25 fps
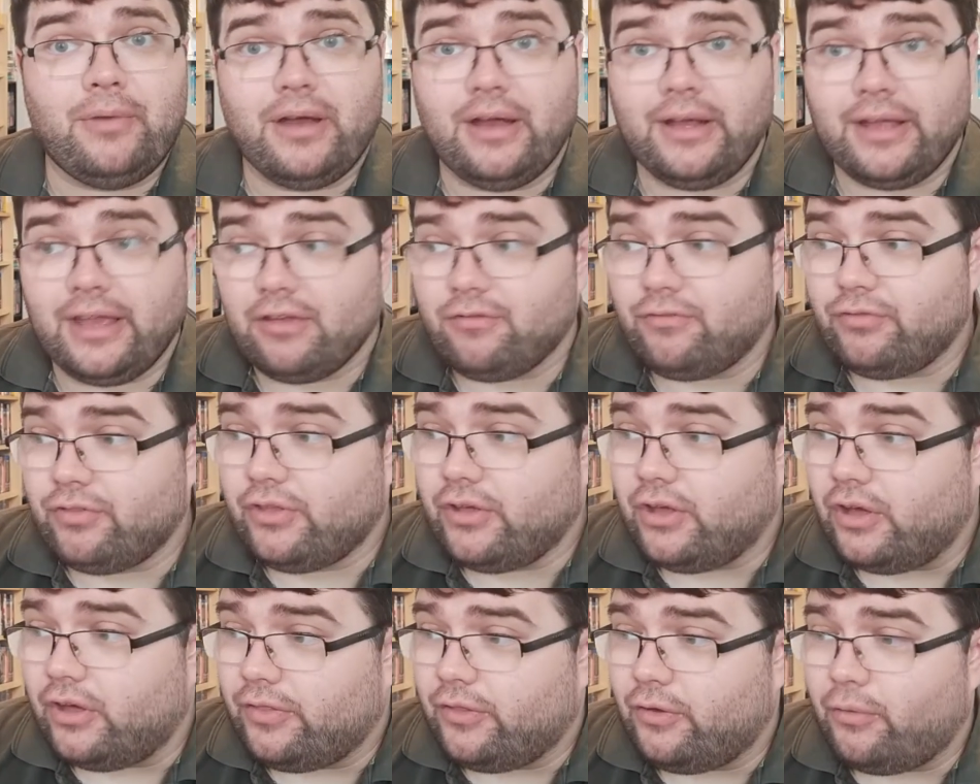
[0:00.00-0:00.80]
and given
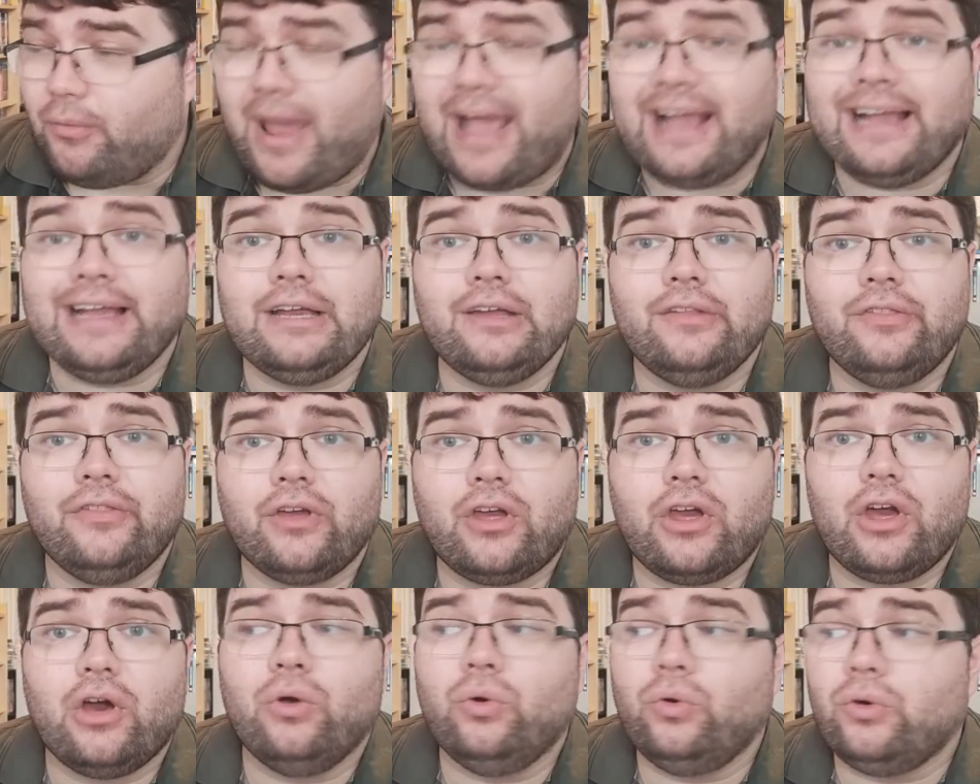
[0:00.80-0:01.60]
the rank and the
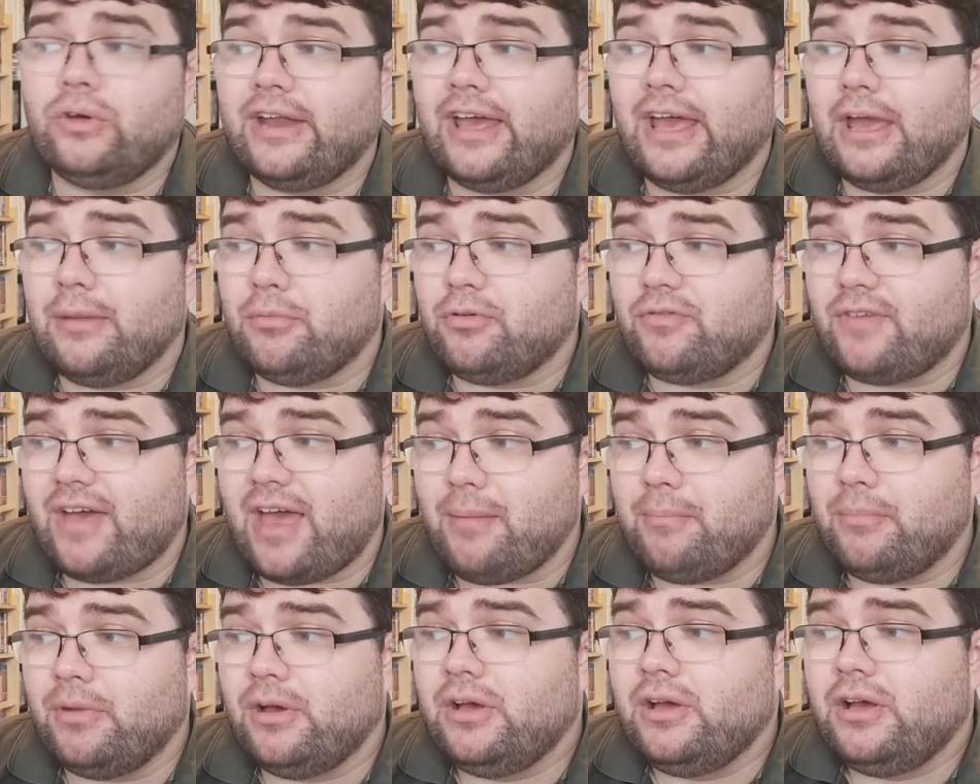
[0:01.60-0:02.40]
code name of
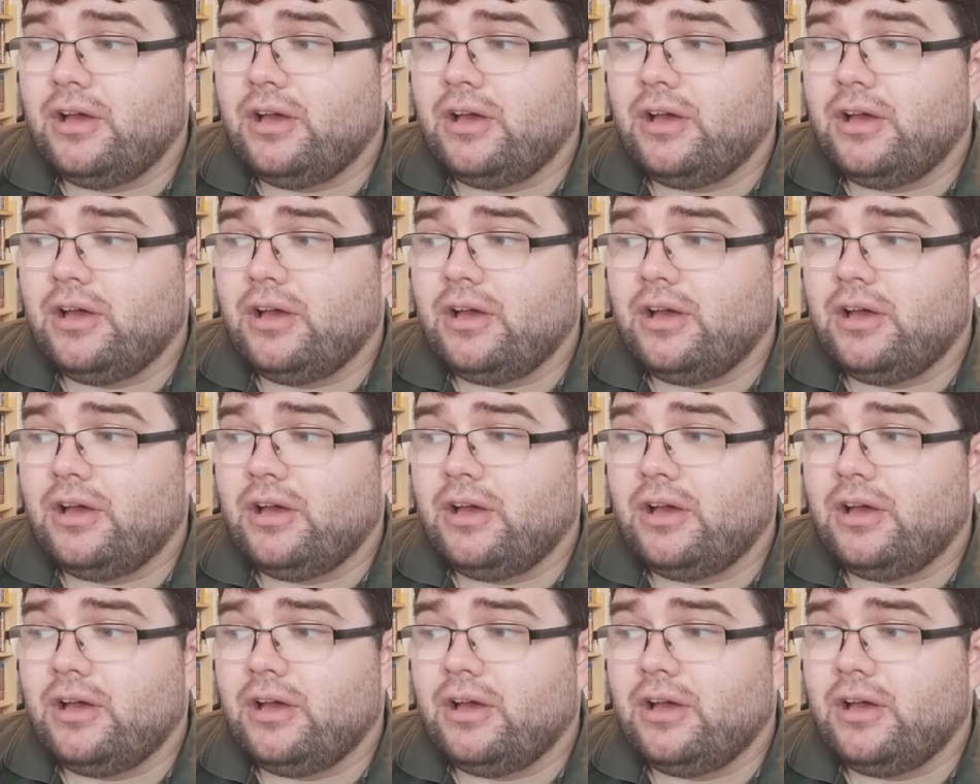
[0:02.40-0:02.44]
M,